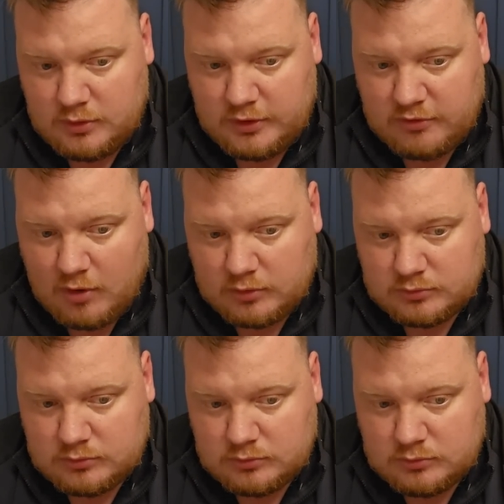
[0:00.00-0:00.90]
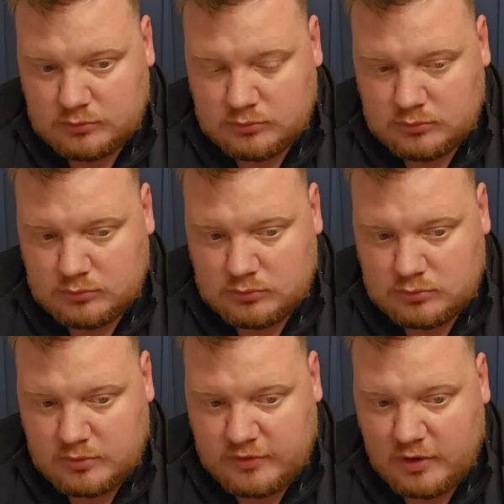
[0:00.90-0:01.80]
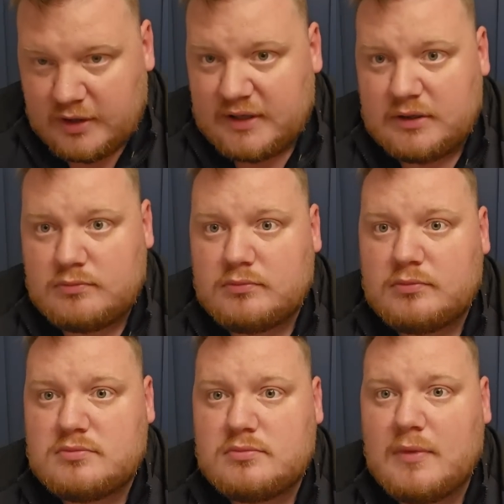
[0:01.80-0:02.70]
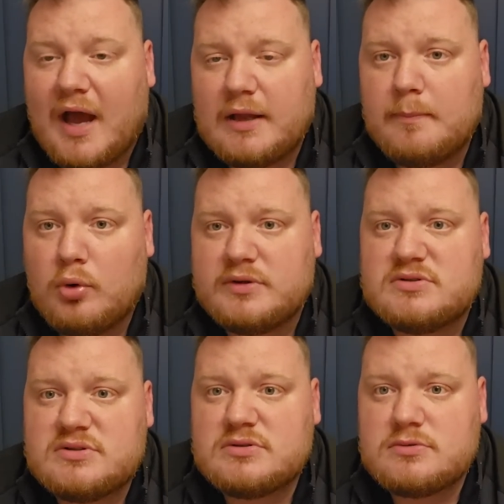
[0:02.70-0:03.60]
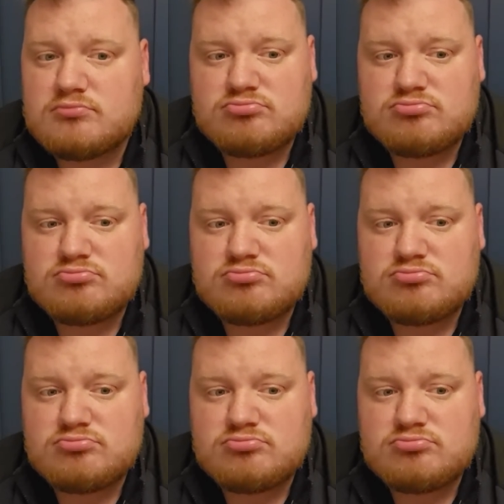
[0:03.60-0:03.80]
you're on 38 points.